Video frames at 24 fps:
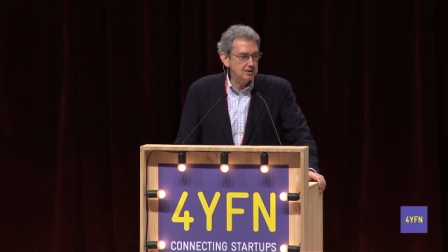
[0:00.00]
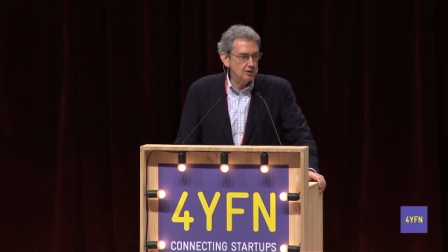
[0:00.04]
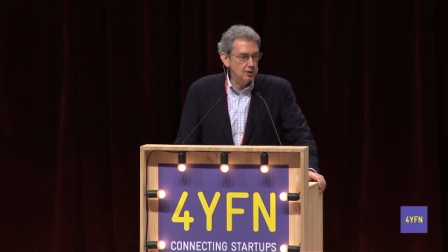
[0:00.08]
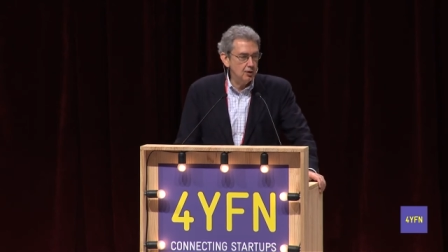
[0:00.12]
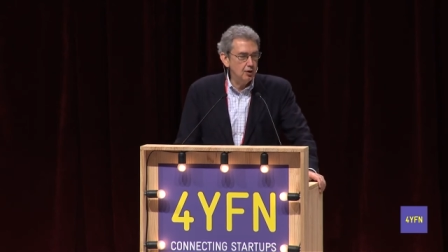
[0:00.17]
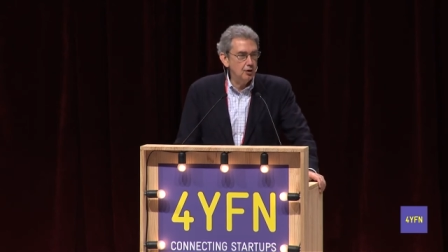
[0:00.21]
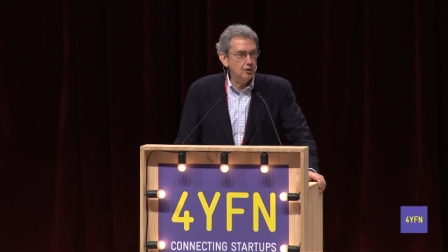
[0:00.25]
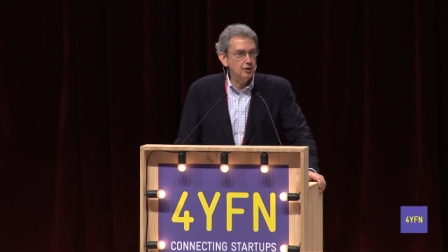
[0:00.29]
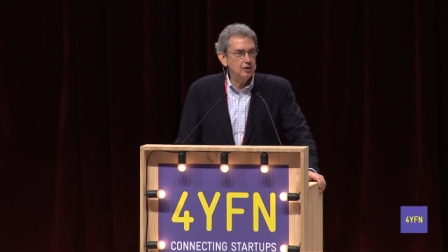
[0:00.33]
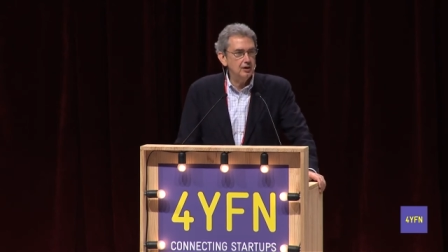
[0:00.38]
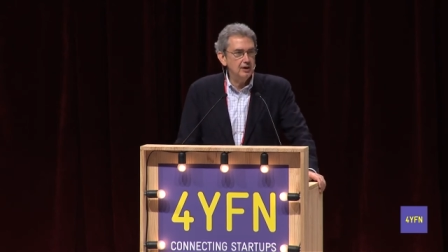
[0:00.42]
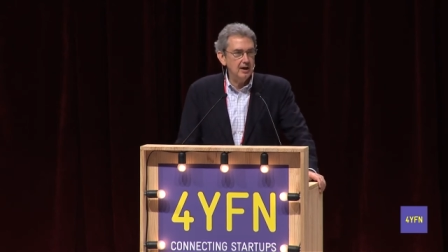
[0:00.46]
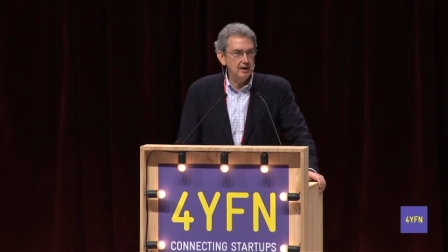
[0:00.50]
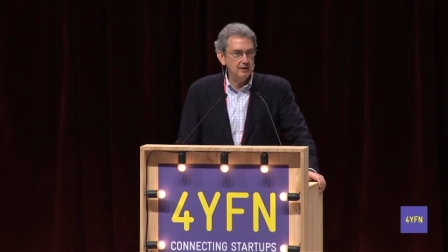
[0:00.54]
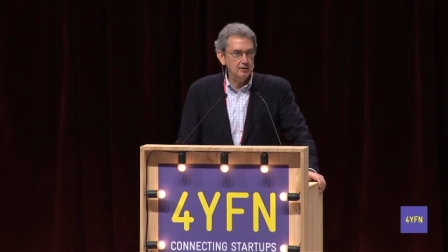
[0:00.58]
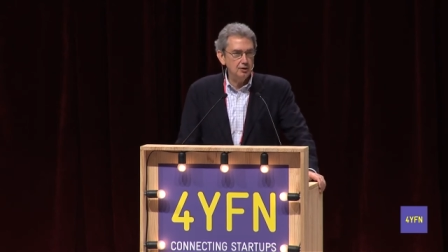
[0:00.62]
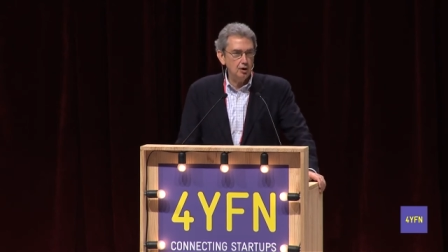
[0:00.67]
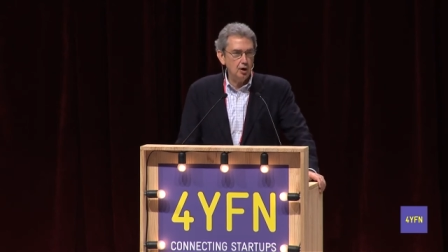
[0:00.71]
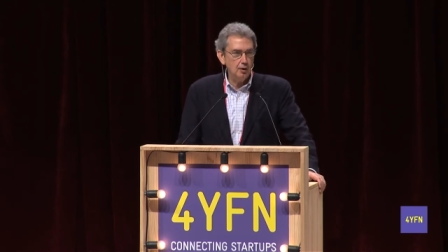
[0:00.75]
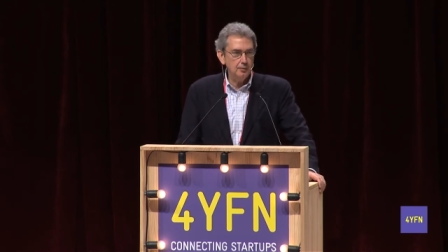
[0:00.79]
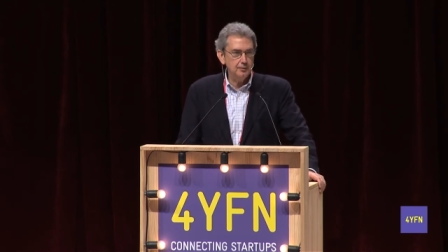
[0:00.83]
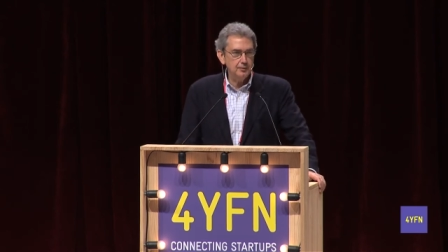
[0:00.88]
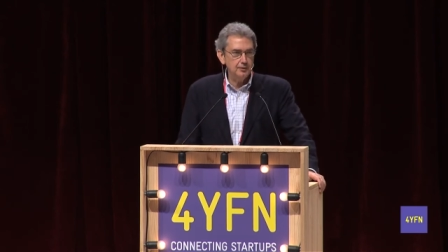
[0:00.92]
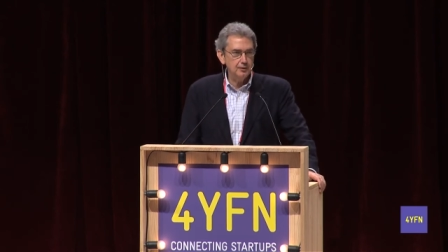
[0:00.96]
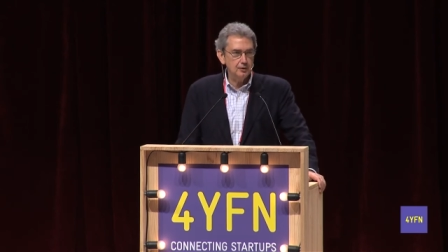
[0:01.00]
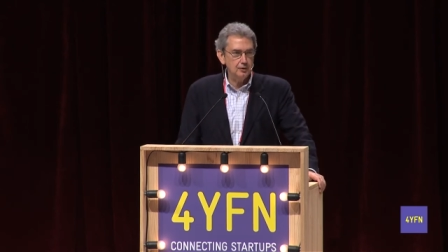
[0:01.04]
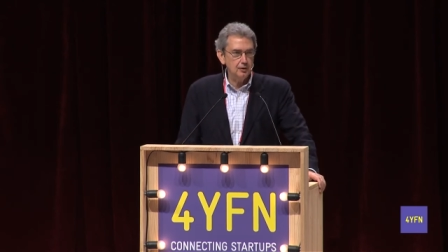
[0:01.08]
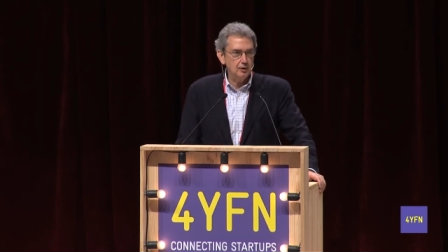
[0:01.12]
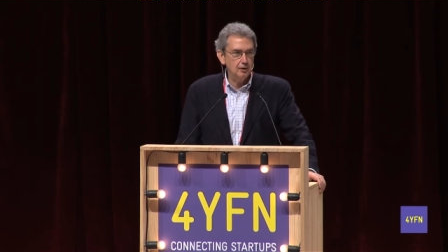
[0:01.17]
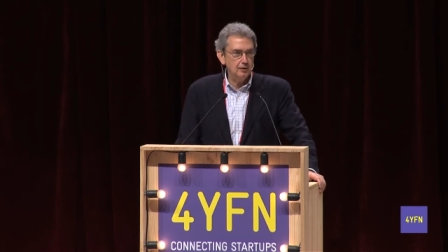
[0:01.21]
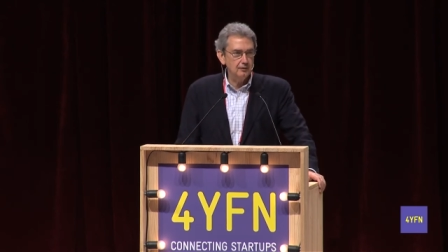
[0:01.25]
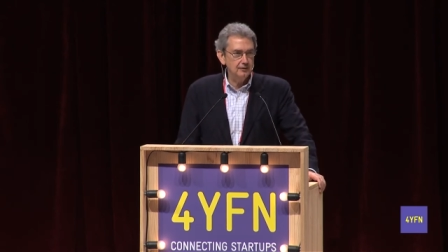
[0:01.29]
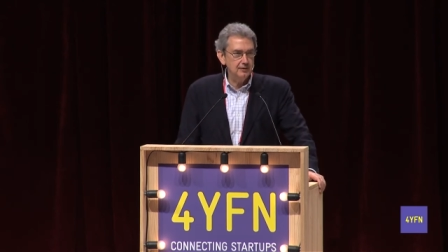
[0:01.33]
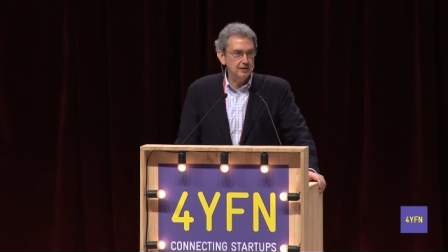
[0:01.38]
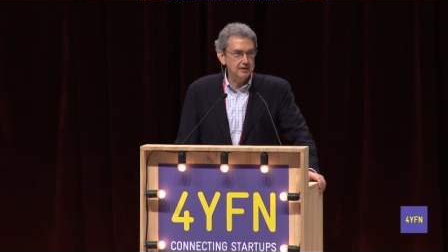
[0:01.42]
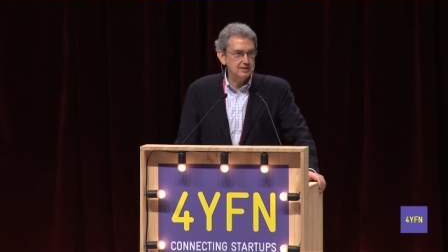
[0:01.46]
early adopter
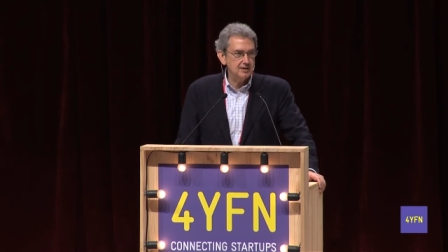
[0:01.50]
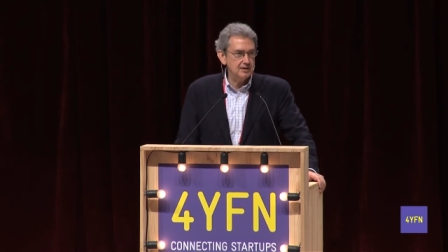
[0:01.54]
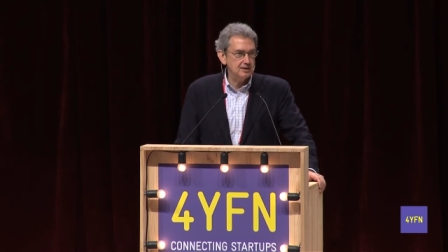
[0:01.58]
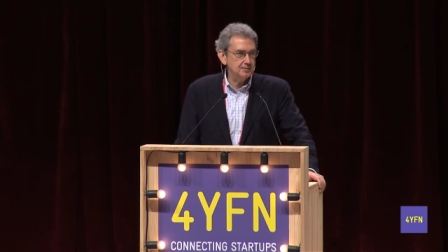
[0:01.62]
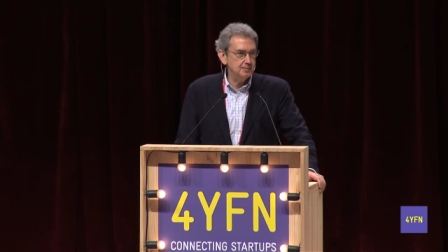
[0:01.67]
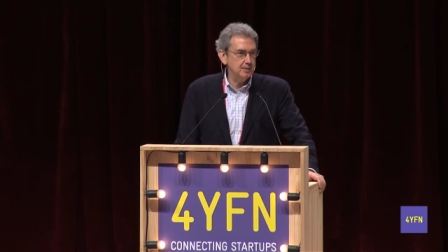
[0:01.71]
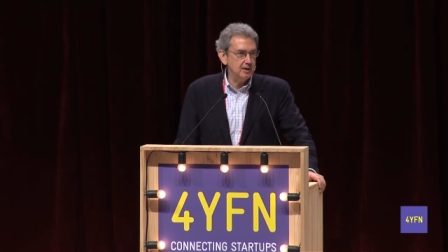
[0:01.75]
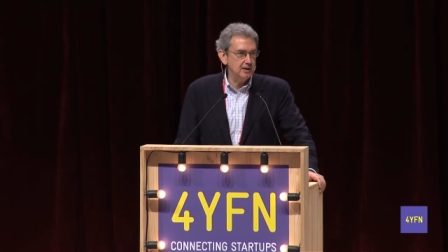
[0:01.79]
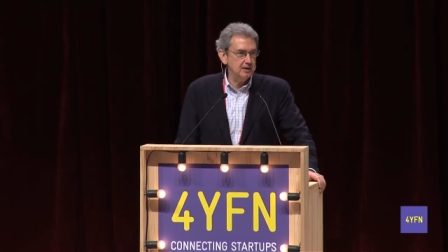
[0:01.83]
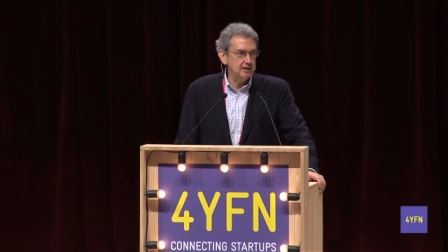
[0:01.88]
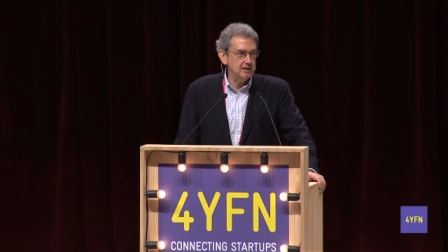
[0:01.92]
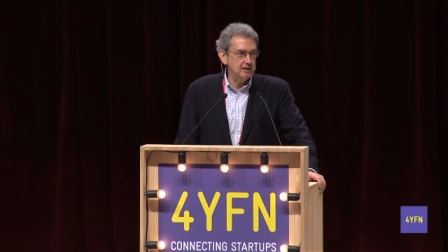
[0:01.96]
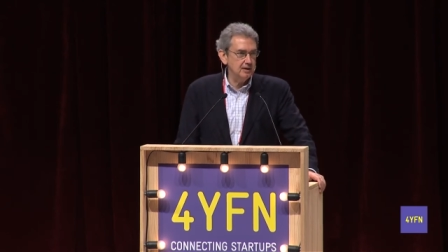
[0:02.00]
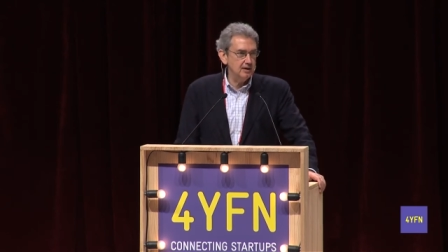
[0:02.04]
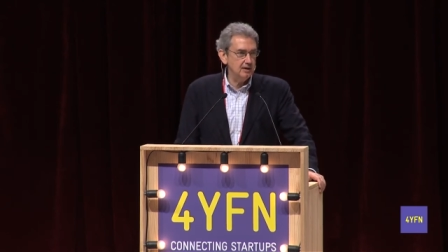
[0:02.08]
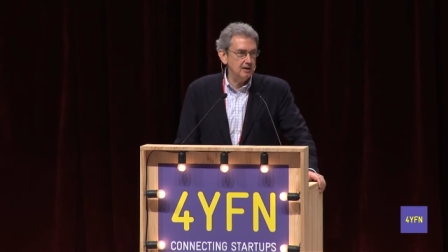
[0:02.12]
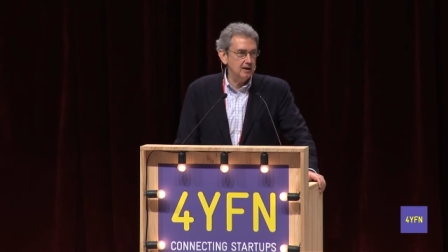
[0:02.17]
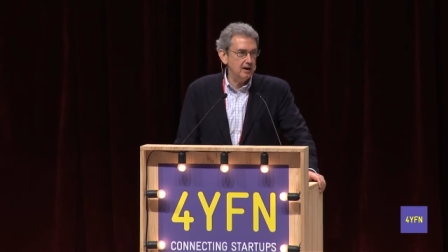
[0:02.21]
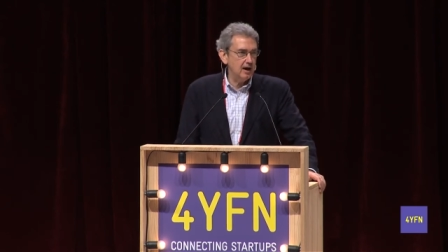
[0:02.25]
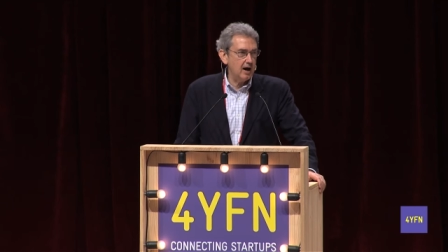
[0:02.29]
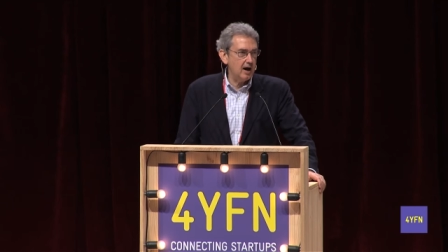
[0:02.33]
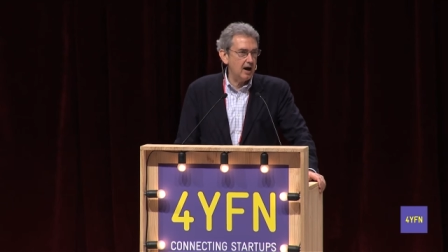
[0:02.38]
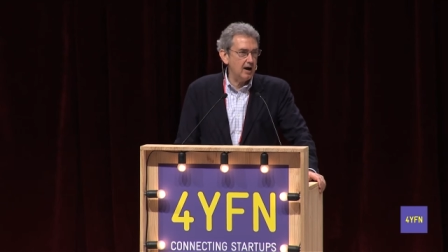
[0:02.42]
of this has been the